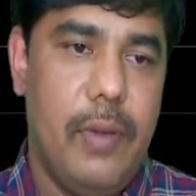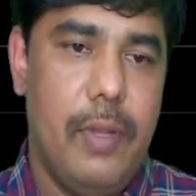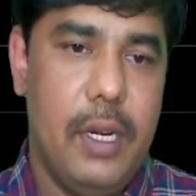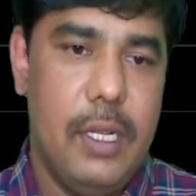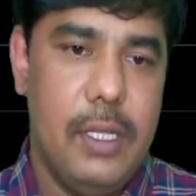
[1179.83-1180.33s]

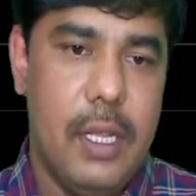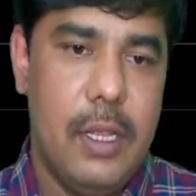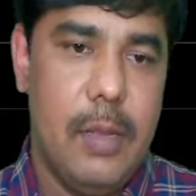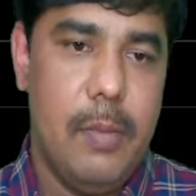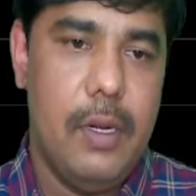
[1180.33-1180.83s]
that is
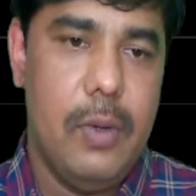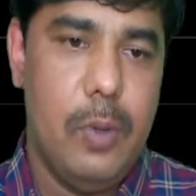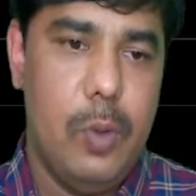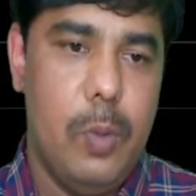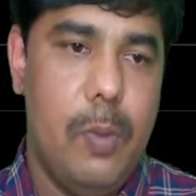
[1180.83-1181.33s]
nothing but
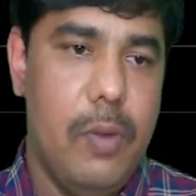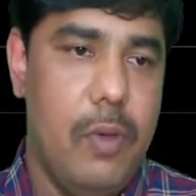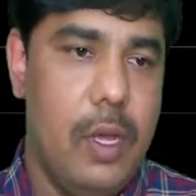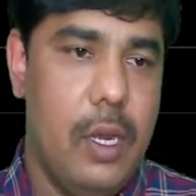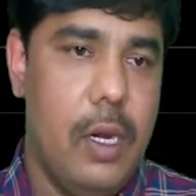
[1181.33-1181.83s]
2
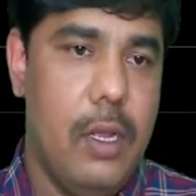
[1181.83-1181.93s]
power